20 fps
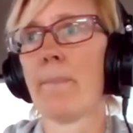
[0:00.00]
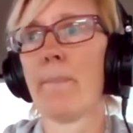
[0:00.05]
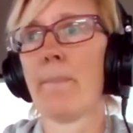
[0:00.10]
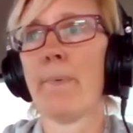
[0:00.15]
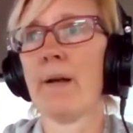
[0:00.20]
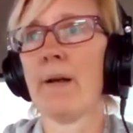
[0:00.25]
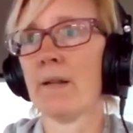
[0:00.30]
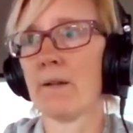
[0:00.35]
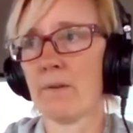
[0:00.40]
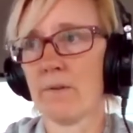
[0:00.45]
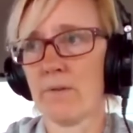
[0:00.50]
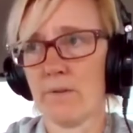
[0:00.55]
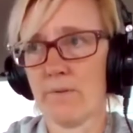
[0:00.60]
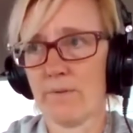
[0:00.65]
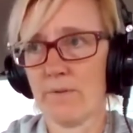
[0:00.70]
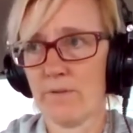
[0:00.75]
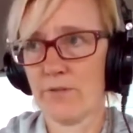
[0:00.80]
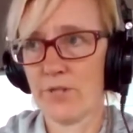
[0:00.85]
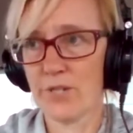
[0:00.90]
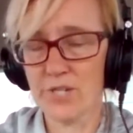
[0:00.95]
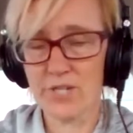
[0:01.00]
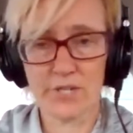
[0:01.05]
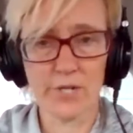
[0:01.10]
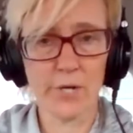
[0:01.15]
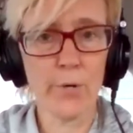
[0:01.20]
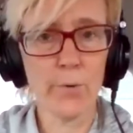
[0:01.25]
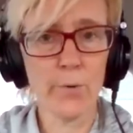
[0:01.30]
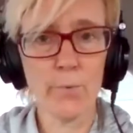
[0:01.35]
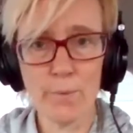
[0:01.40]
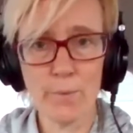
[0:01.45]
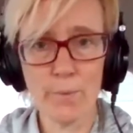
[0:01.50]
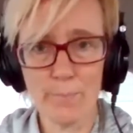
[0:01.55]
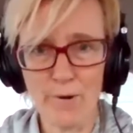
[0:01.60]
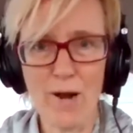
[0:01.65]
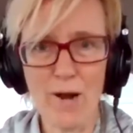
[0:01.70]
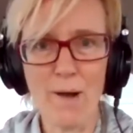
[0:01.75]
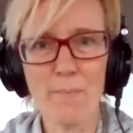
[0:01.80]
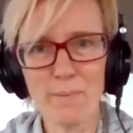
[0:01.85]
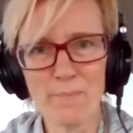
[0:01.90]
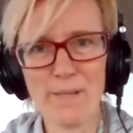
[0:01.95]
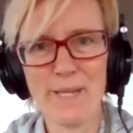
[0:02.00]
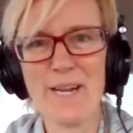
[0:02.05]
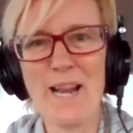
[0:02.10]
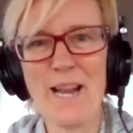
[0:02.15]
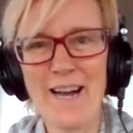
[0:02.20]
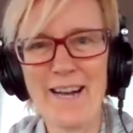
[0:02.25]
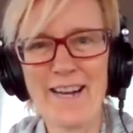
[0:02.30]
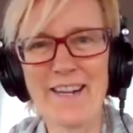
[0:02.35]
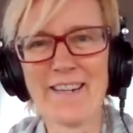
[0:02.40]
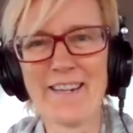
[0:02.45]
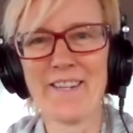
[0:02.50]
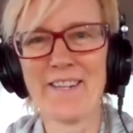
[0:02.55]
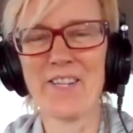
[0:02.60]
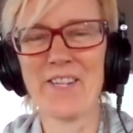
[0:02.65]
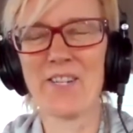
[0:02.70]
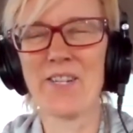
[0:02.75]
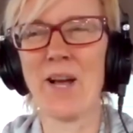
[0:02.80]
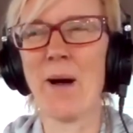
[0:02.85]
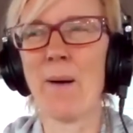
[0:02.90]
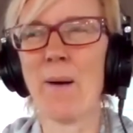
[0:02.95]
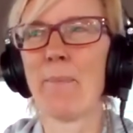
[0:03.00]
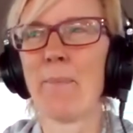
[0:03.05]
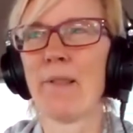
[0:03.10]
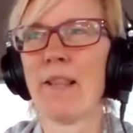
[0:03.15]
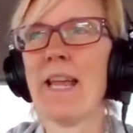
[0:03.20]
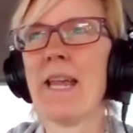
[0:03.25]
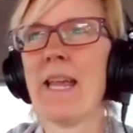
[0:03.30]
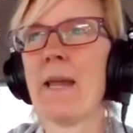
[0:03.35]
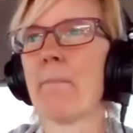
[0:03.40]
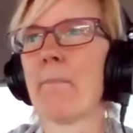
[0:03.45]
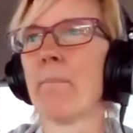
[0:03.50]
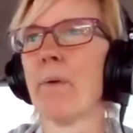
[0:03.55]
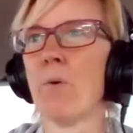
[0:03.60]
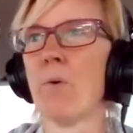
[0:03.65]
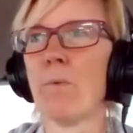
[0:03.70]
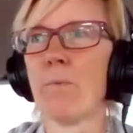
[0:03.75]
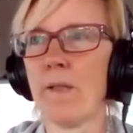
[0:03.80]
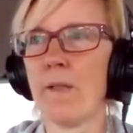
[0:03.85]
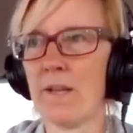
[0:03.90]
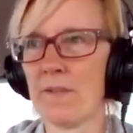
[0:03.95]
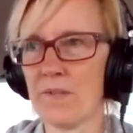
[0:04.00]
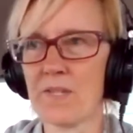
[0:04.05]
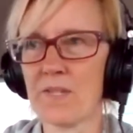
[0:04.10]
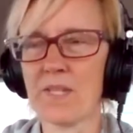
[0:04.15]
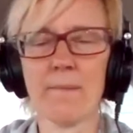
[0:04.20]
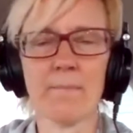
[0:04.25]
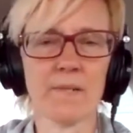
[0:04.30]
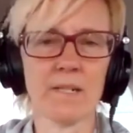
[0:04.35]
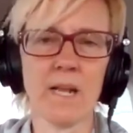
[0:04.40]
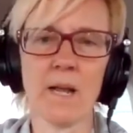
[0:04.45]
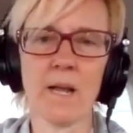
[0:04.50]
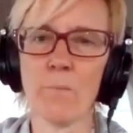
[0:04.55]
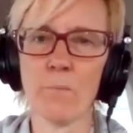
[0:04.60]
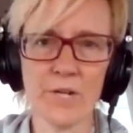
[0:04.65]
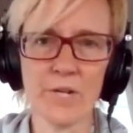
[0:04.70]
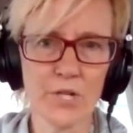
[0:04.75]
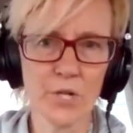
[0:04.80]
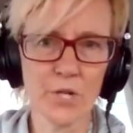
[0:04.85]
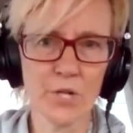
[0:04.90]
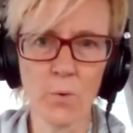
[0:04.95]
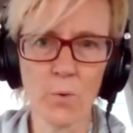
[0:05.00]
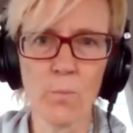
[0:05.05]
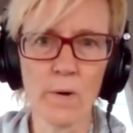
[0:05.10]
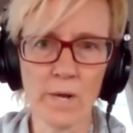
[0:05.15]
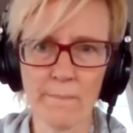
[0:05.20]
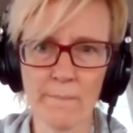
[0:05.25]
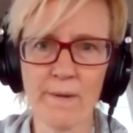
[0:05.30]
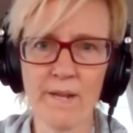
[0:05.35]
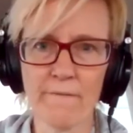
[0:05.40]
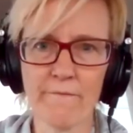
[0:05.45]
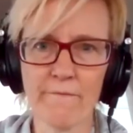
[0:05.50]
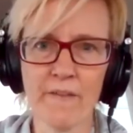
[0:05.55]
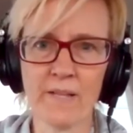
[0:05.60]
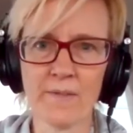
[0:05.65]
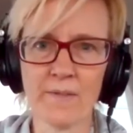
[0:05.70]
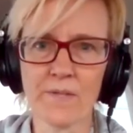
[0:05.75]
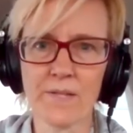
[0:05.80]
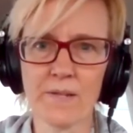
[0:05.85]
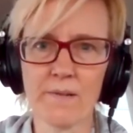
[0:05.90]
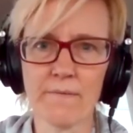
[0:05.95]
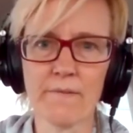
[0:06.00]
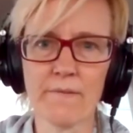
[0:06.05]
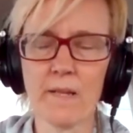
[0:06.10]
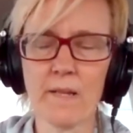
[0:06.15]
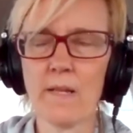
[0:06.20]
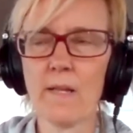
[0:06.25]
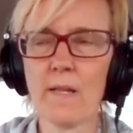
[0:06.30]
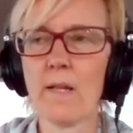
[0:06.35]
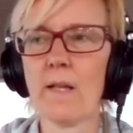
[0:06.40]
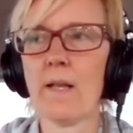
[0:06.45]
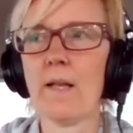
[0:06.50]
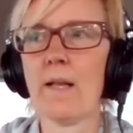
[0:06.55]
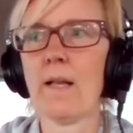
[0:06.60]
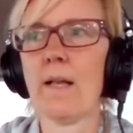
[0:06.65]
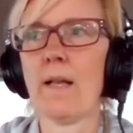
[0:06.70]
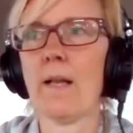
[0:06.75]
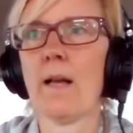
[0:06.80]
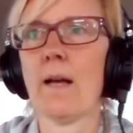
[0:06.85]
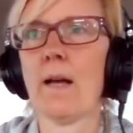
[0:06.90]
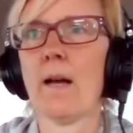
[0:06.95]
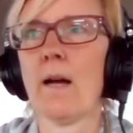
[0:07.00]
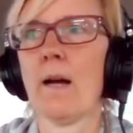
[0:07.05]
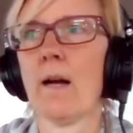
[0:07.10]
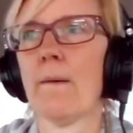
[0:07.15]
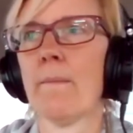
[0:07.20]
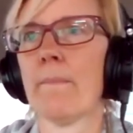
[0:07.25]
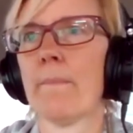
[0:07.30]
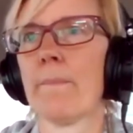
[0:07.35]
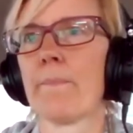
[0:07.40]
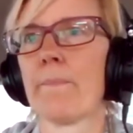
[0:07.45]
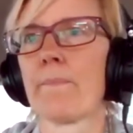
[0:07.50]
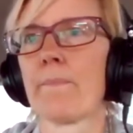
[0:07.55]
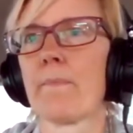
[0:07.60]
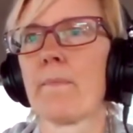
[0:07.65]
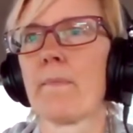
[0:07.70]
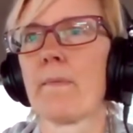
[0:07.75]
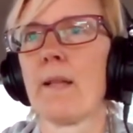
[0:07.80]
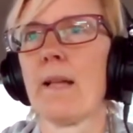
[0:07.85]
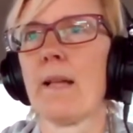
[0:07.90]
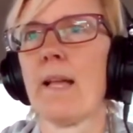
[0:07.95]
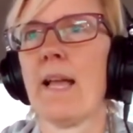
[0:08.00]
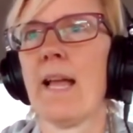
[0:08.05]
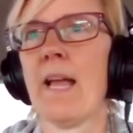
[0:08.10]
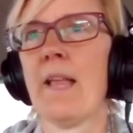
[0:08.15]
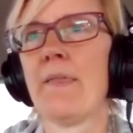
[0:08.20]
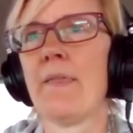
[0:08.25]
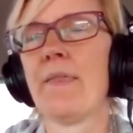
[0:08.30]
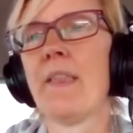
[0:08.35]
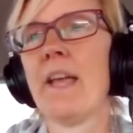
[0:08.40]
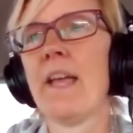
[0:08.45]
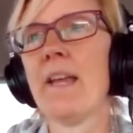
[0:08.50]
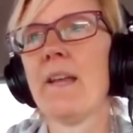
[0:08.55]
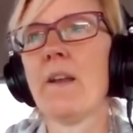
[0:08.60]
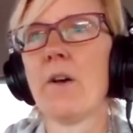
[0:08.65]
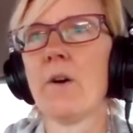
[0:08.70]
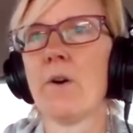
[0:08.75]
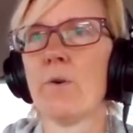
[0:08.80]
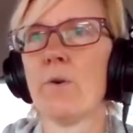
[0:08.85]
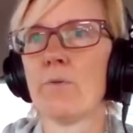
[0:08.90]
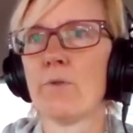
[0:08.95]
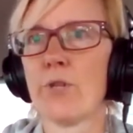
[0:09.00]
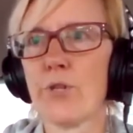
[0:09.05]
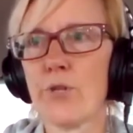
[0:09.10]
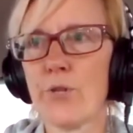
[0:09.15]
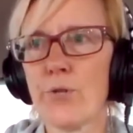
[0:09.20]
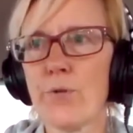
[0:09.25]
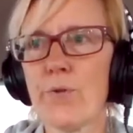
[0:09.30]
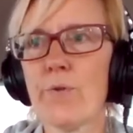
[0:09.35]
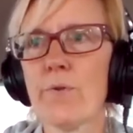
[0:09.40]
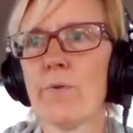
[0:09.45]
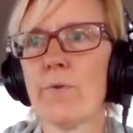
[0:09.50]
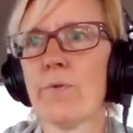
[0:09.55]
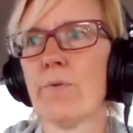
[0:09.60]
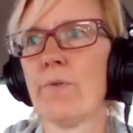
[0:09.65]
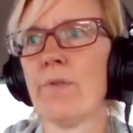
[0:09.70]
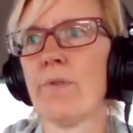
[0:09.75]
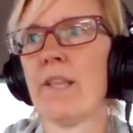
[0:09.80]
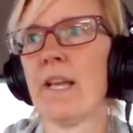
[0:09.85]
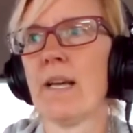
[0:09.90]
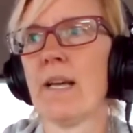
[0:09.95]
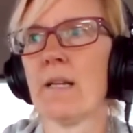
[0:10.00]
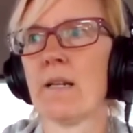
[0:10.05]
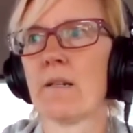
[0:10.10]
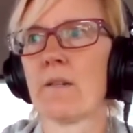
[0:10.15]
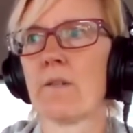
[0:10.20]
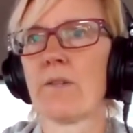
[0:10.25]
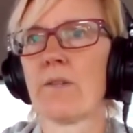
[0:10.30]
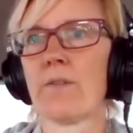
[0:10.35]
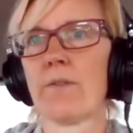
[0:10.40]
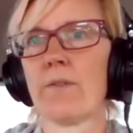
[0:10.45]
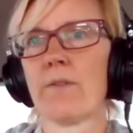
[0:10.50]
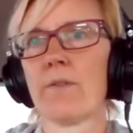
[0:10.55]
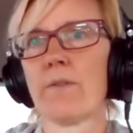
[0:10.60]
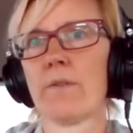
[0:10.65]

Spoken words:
but just know we're probably not going to stop playing, but at the same time, we don't want to be offensive. Um, and they know too that